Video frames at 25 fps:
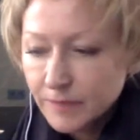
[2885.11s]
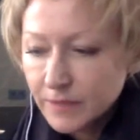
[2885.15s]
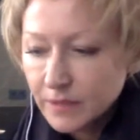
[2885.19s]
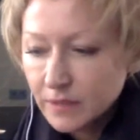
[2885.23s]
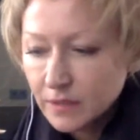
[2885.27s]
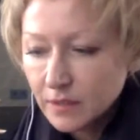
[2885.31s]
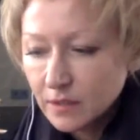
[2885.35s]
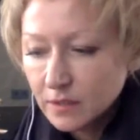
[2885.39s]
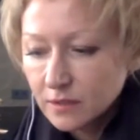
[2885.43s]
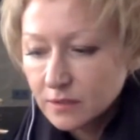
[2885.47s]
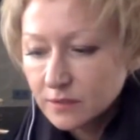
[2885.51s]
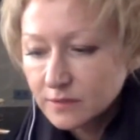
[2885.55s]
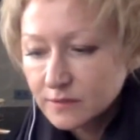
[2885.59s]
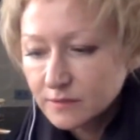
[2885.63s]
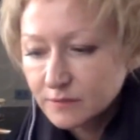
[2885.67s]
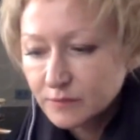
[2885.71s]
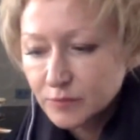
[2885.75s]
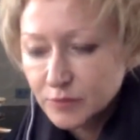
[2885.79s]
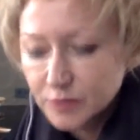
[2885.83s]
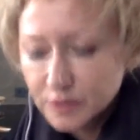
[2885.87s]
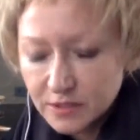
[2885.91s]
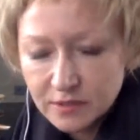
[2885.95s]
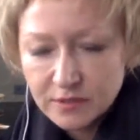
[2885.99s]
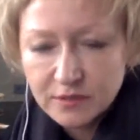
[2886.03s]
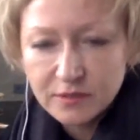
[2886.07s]
It's
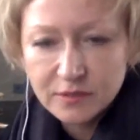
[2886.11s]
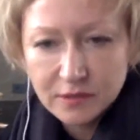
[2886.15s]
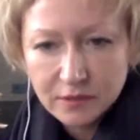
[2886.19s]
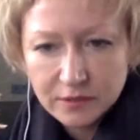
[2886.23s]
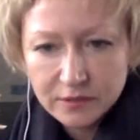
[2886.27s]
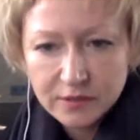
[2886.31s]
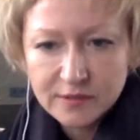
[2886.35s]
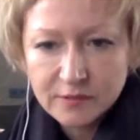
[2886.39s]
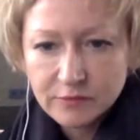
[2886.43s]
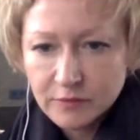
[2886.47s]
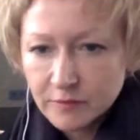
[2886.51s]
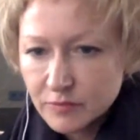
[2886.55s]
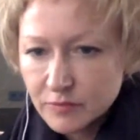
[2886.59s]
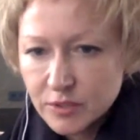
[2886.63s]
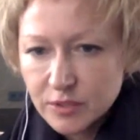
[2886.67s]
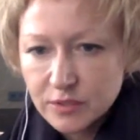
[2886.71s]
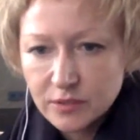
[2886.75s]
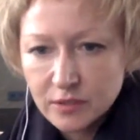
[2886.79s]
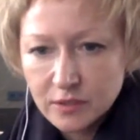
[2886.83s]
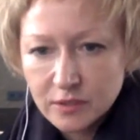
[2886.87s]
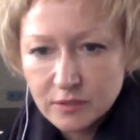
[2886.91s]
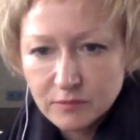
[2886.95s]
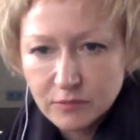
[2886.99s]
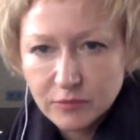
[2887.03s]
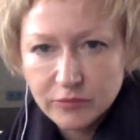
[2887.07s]
pretty detailed description
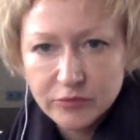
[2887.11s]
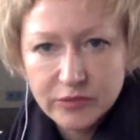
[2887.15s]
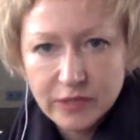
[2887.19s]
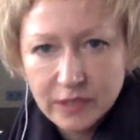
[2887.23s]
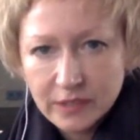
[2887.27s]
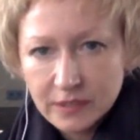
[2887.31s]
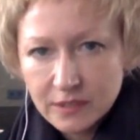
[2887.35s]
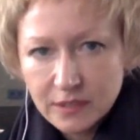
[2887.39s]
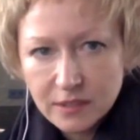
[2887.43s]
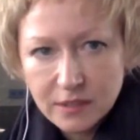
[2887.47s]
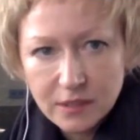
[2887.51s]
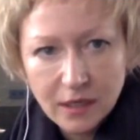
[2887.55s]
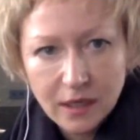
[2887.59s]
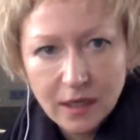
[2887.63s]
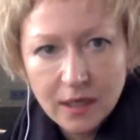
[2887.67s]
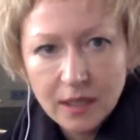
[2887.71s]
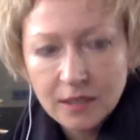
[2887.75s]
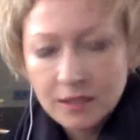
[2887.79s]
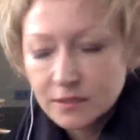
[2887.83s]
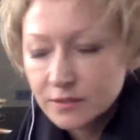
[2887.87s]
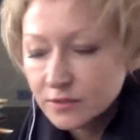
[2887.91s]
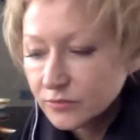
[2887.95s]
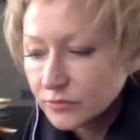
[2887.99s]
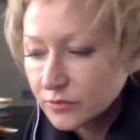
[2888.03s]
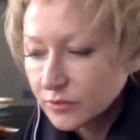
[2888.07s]
there, both technical
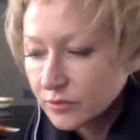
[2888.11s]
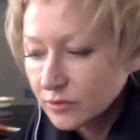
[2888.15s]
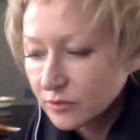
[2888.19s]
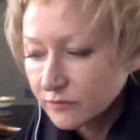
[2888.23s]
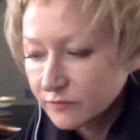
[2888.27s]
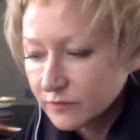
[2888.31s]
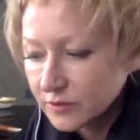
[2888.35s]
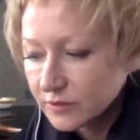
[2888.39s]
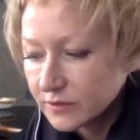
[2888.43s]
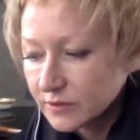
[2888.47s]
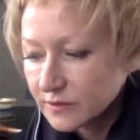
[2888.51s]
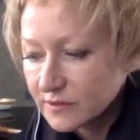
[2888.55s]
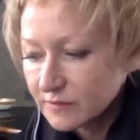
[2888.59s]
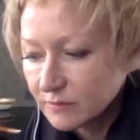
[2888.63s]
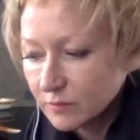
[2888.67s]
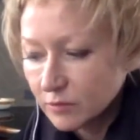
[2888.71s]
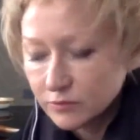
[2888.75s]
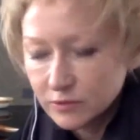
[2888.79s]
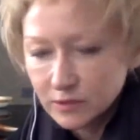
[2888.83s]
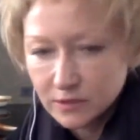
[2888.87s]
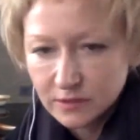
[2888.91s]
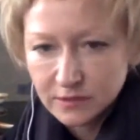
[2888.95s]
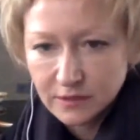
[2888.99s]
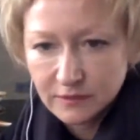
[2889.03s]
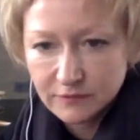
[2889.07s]
and, you know, governance
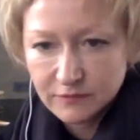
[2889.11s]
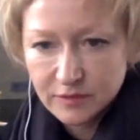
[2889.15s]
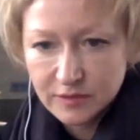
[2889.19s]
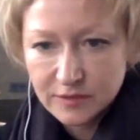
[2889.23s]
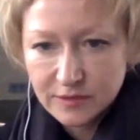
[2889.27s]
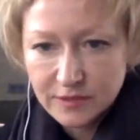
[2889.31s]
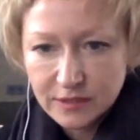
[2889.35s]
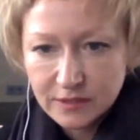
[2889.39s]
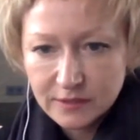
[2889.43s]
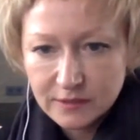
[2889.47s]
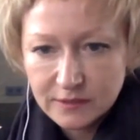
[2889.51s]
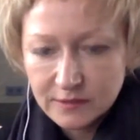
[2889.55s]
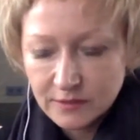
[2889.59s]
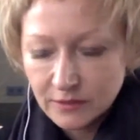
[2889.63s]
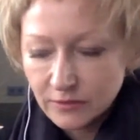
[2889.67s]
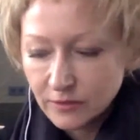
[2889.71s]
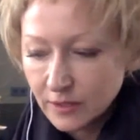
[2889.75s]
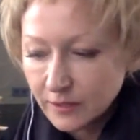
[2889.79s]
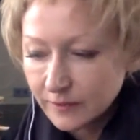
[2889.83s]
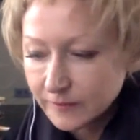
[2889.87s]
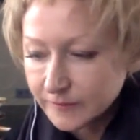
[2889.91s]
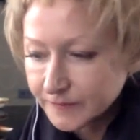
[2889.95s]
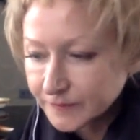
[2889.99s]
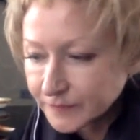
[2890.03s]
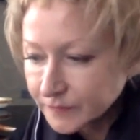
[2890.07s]
model and everything.
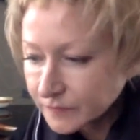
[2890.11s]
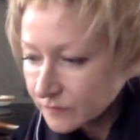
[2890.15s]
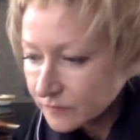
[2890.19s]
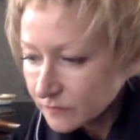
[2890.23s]
So